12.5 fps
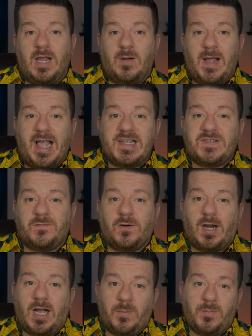Now, as
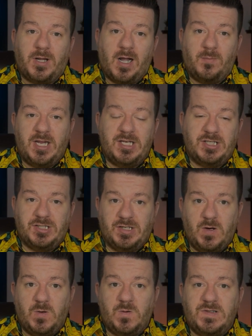for upcoming
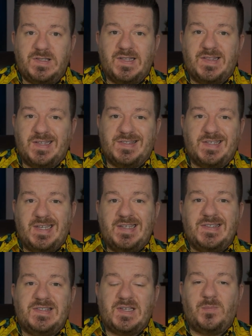shows, this
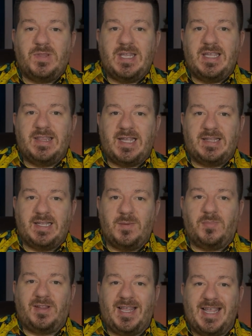is something that they
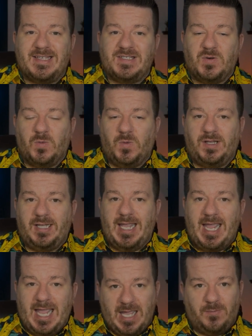plan to
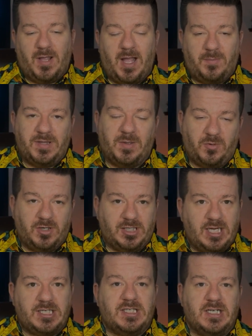really amp up the
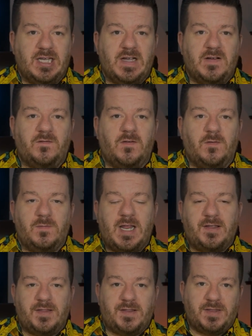production of
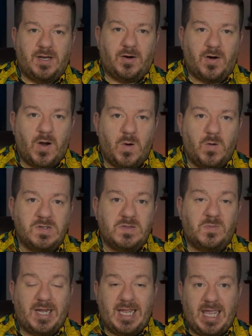now that they are owned by